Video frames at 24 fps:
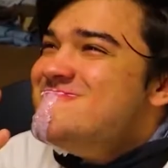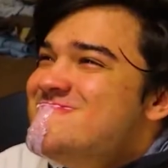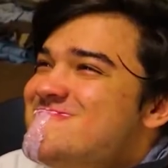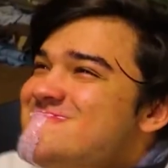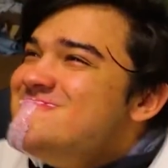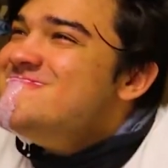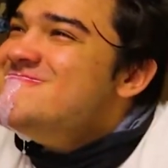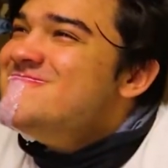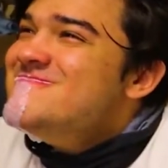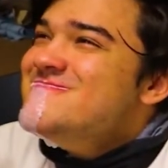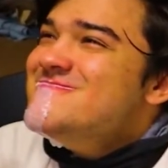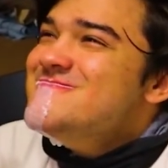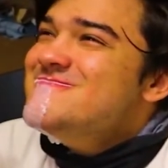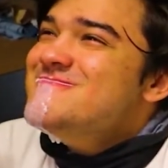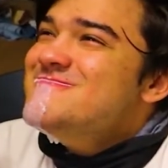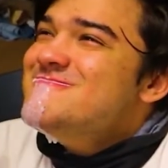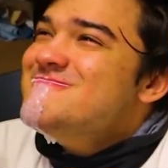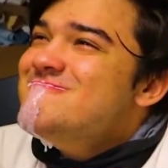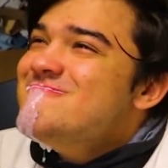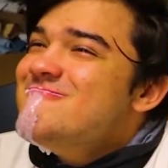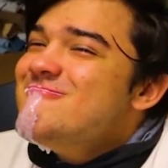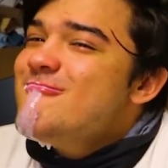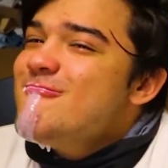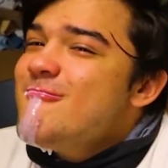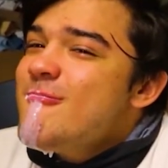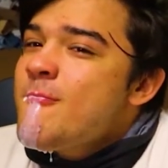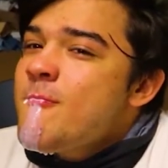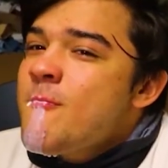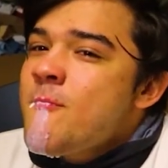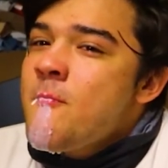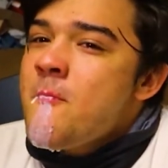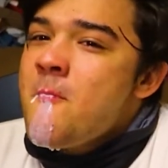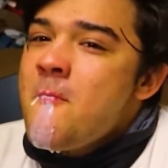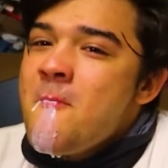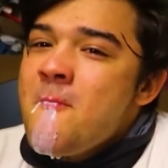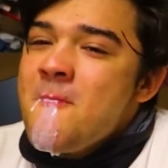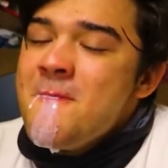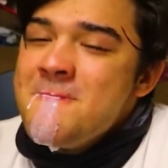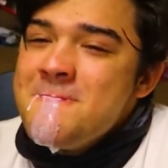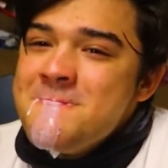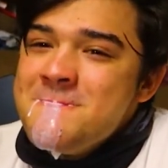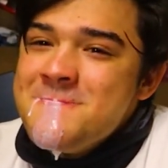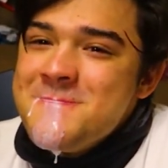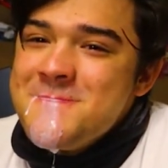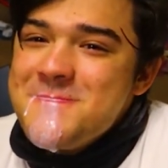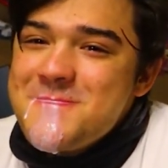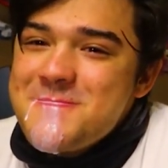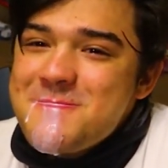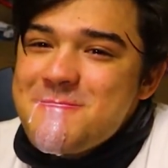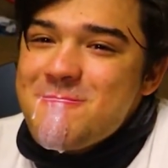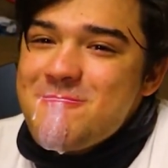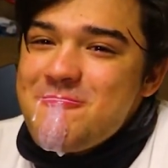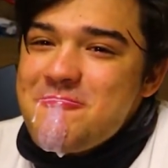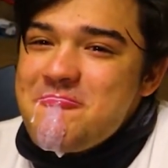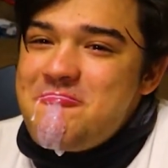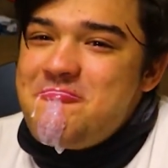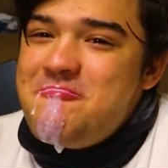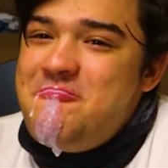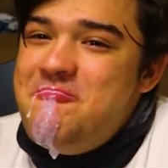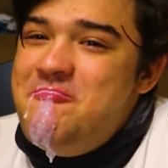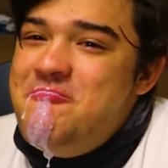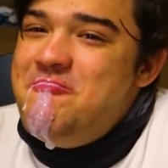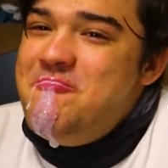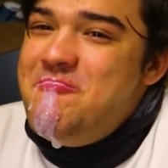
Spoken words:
Please look at the camera so you can see her yet.